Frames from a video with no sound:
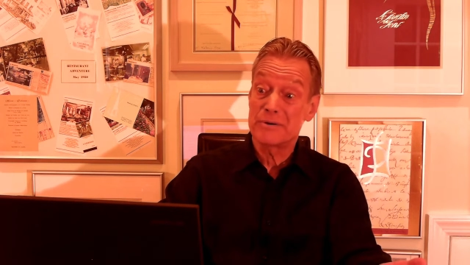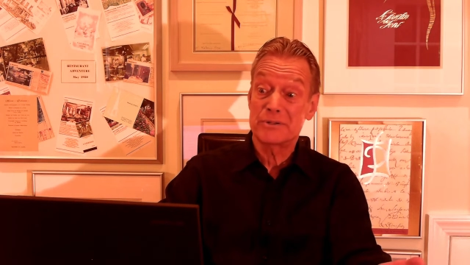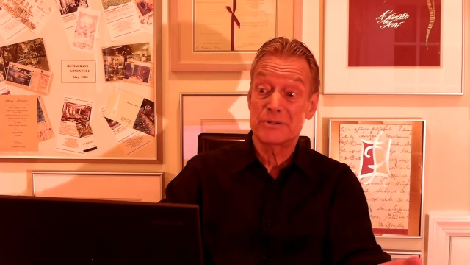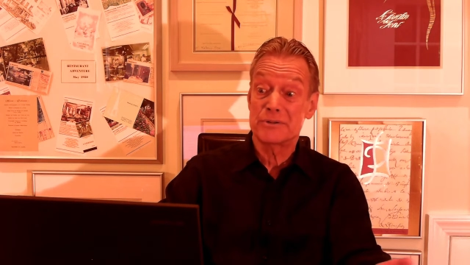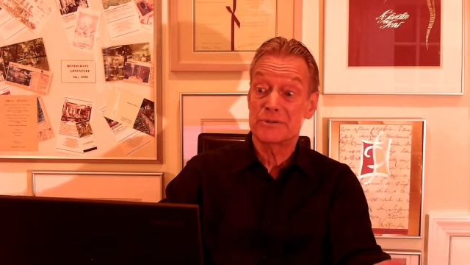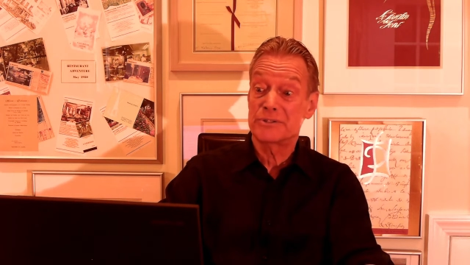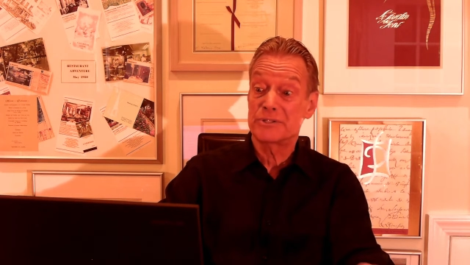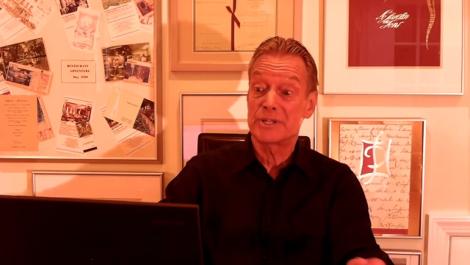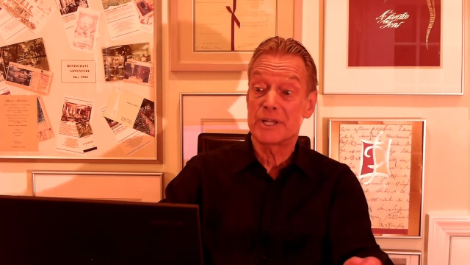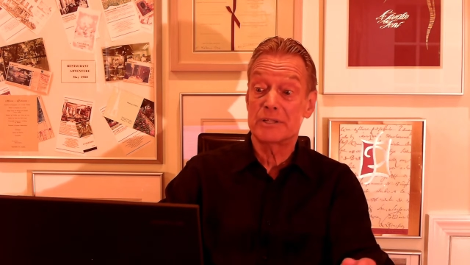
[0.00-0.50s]
to
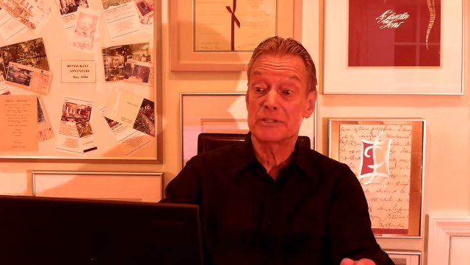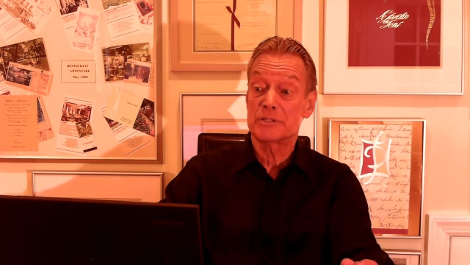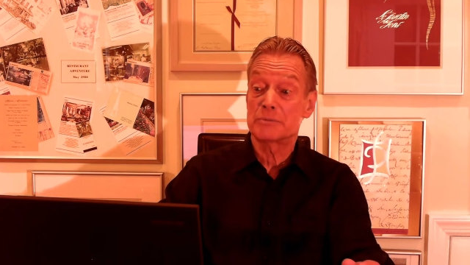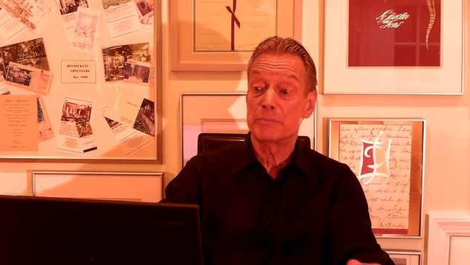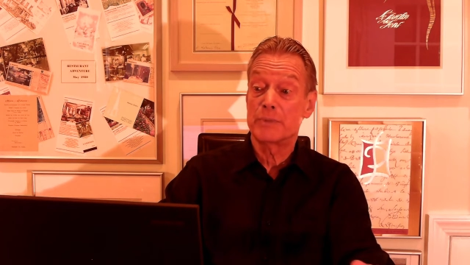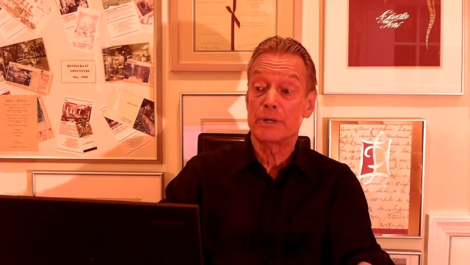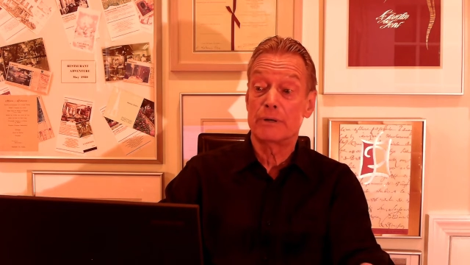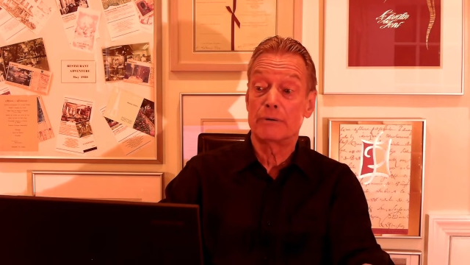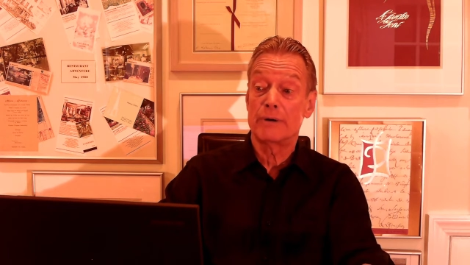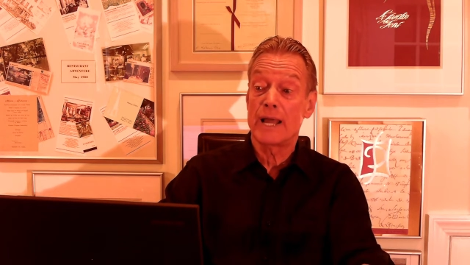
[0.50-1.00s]
sense
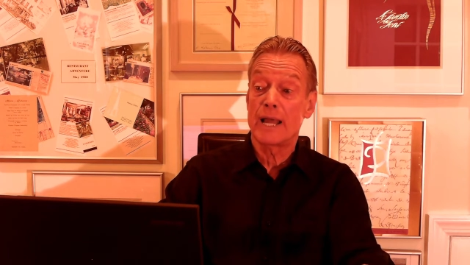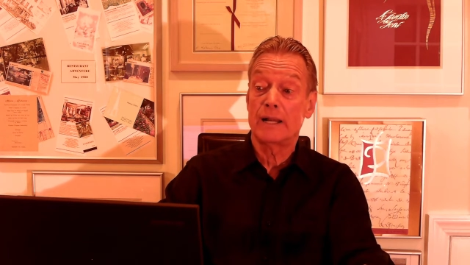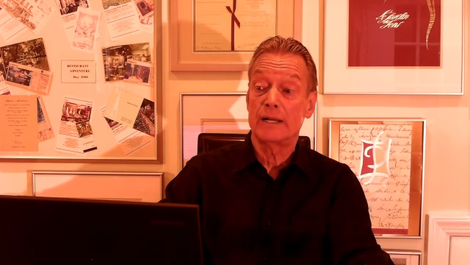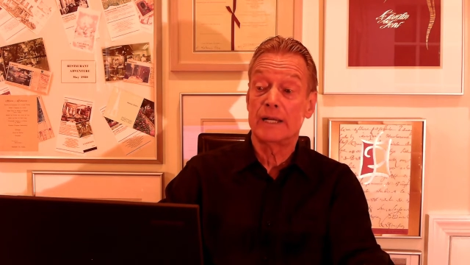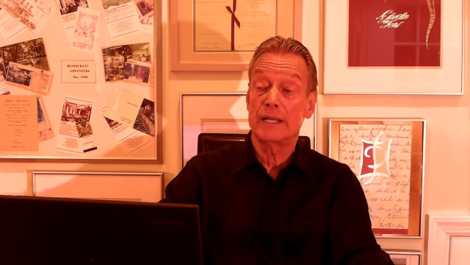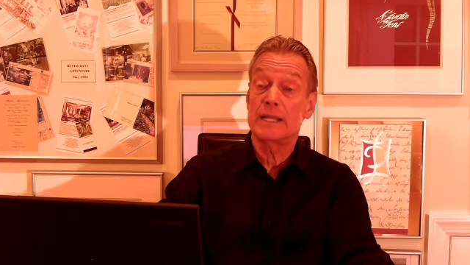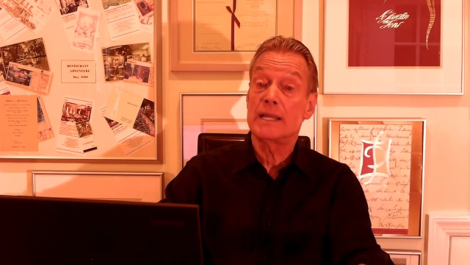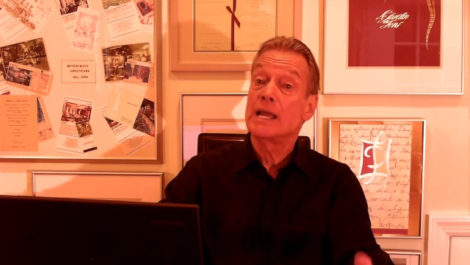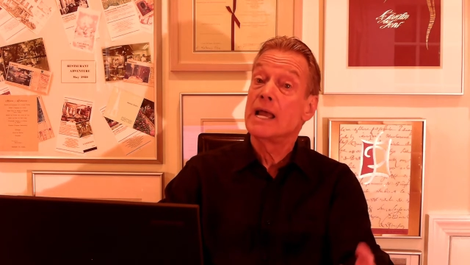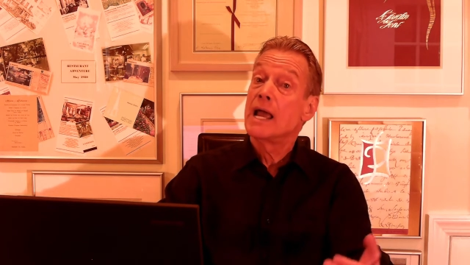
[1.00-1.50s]

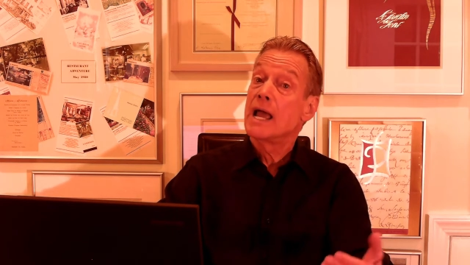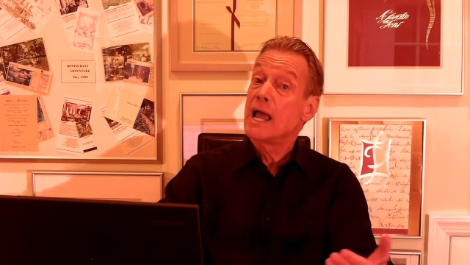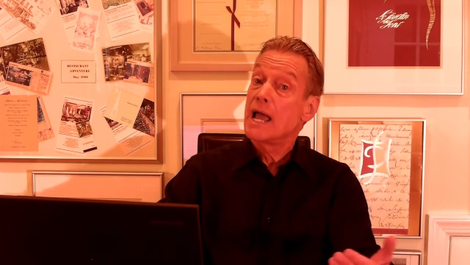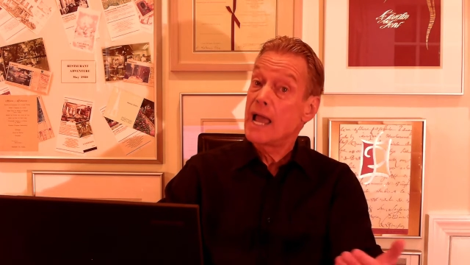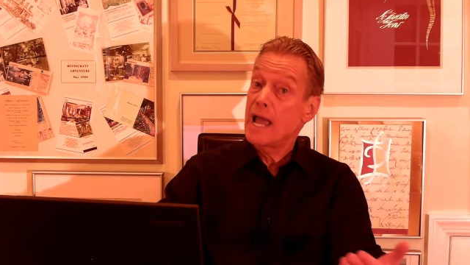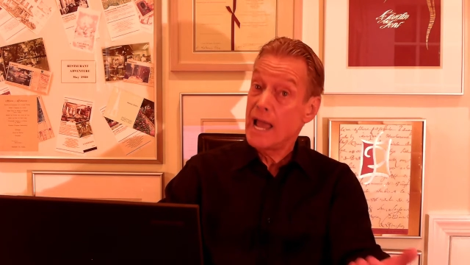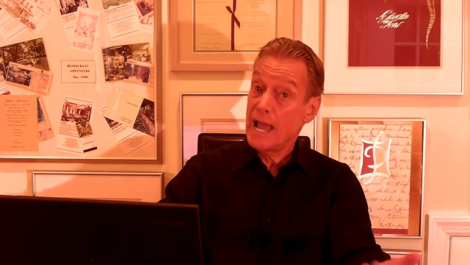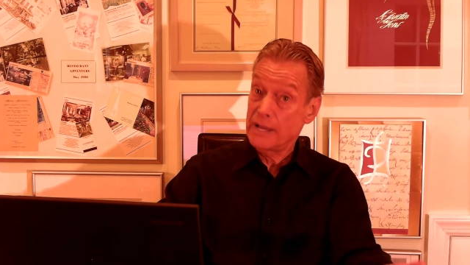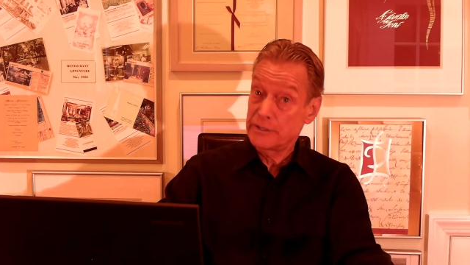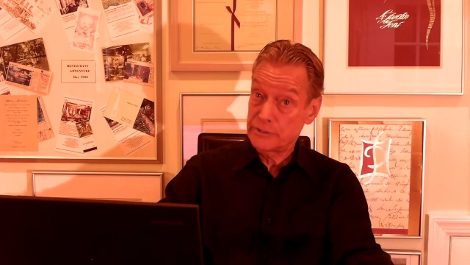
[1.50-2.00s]
minerality
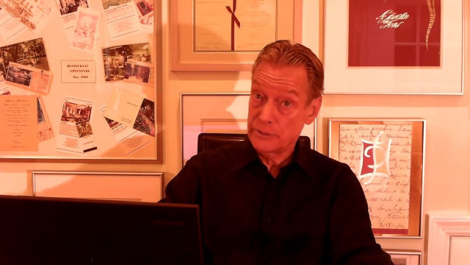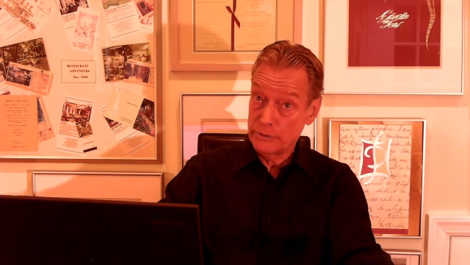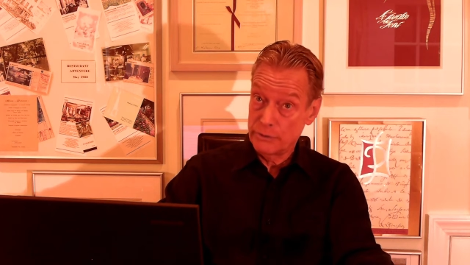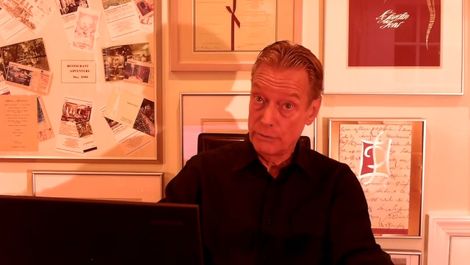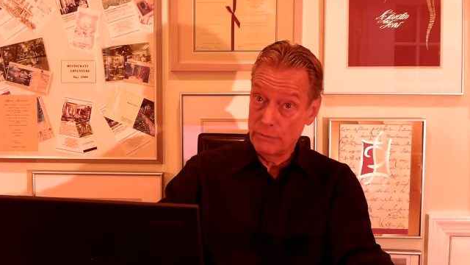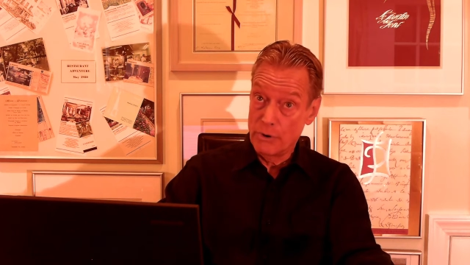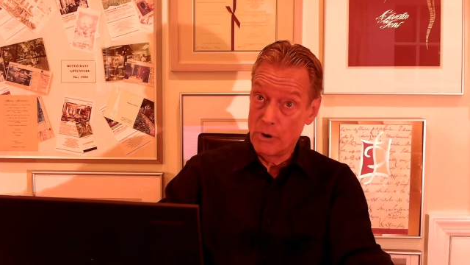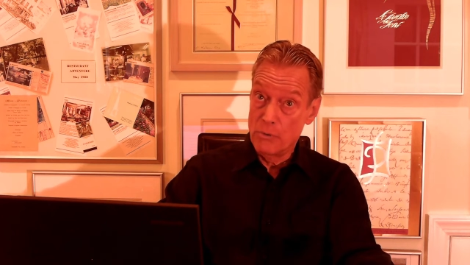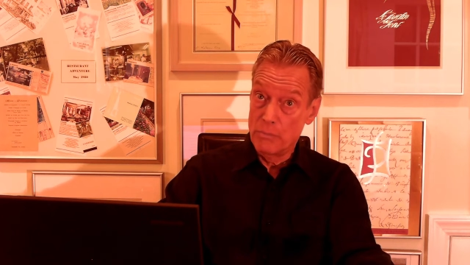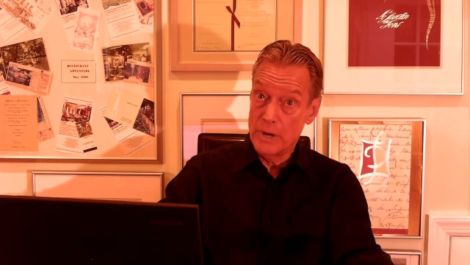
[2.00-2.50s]
as an
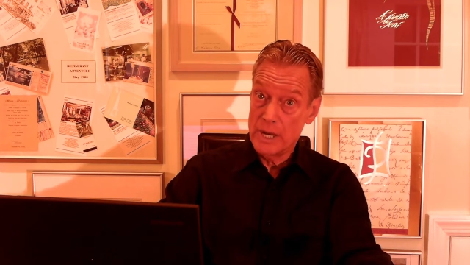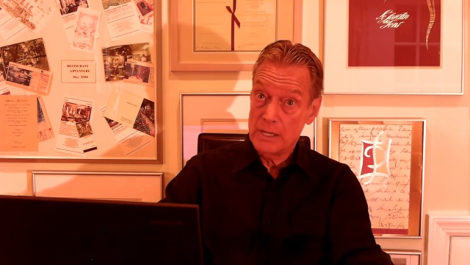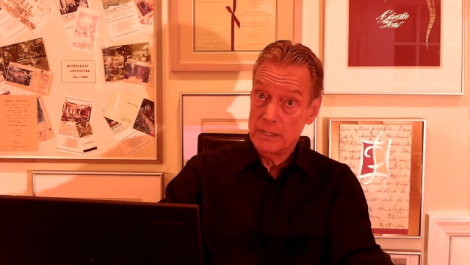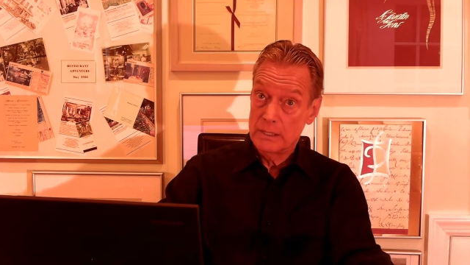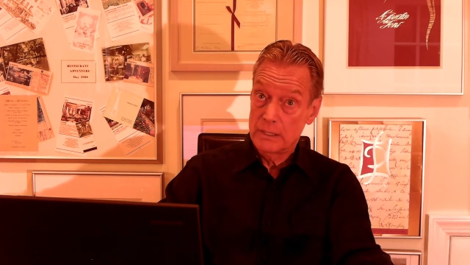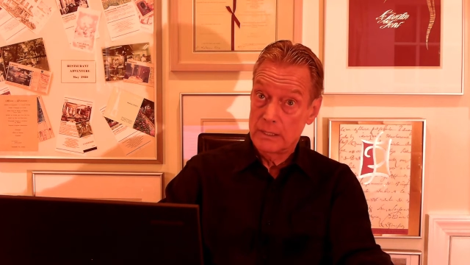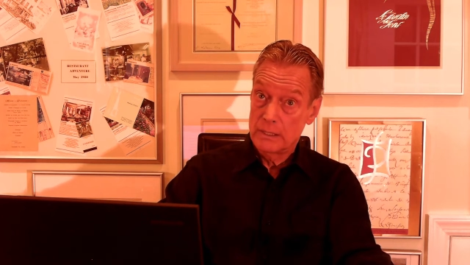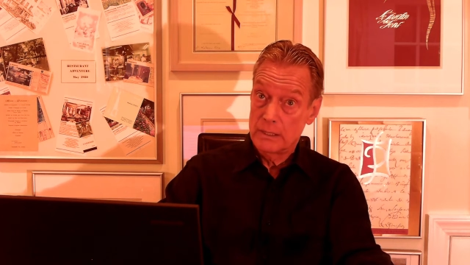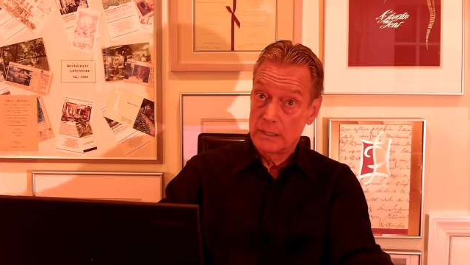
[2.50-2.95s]
aroma,